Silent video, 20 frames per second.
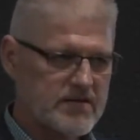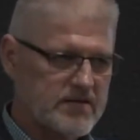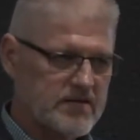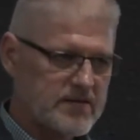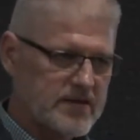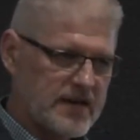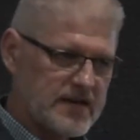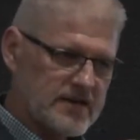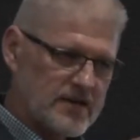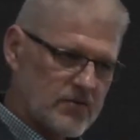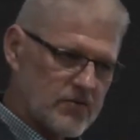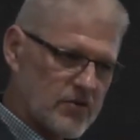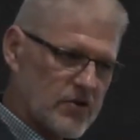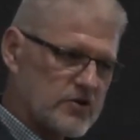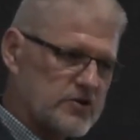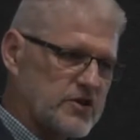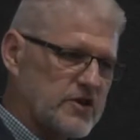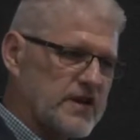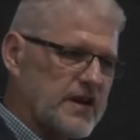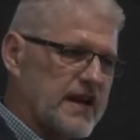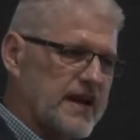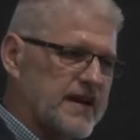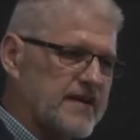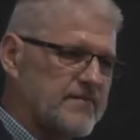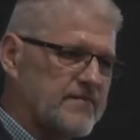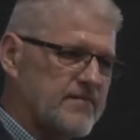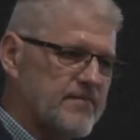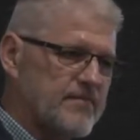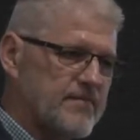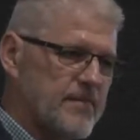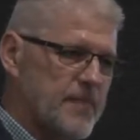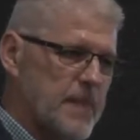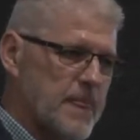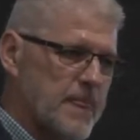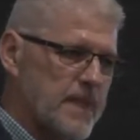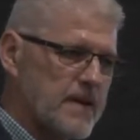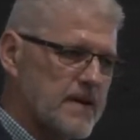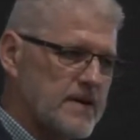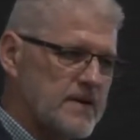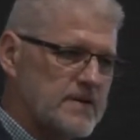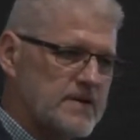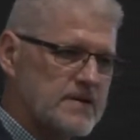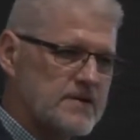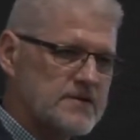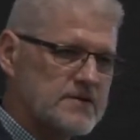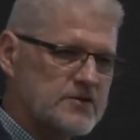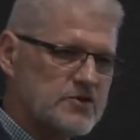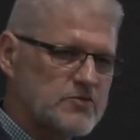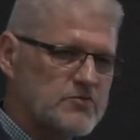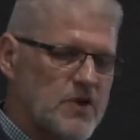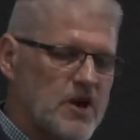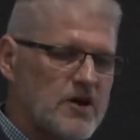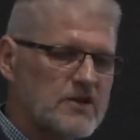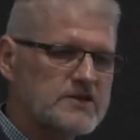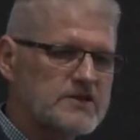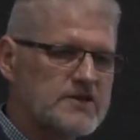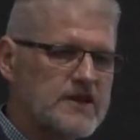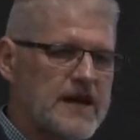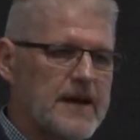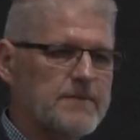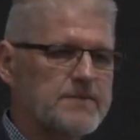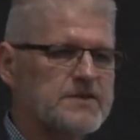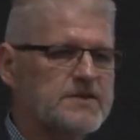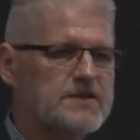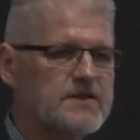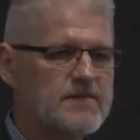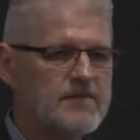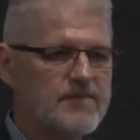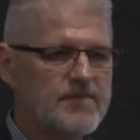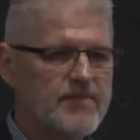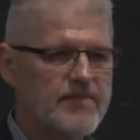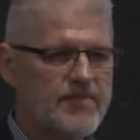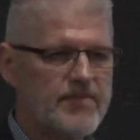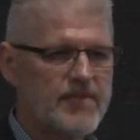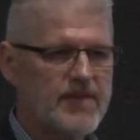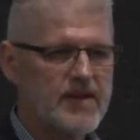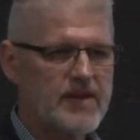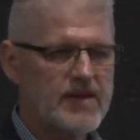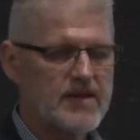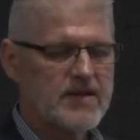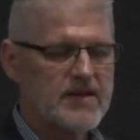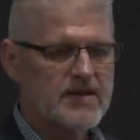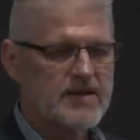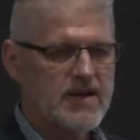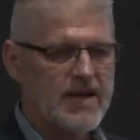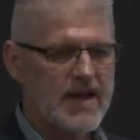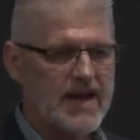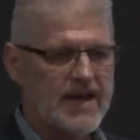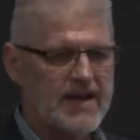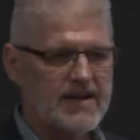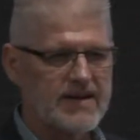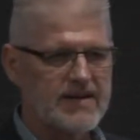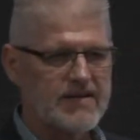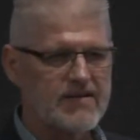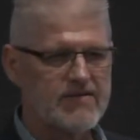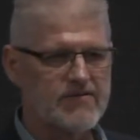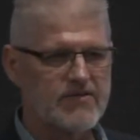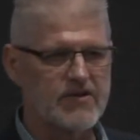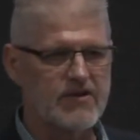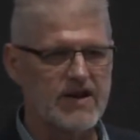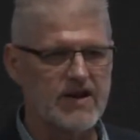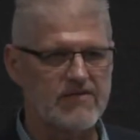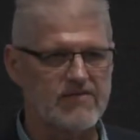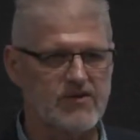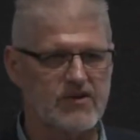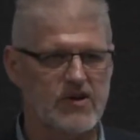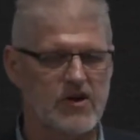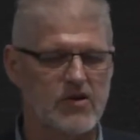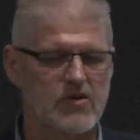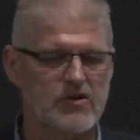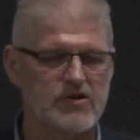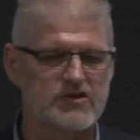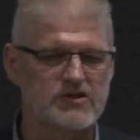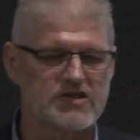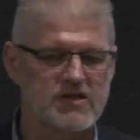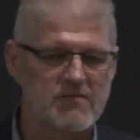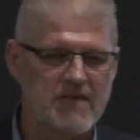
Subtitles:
than you were today. Small steps. And for owners and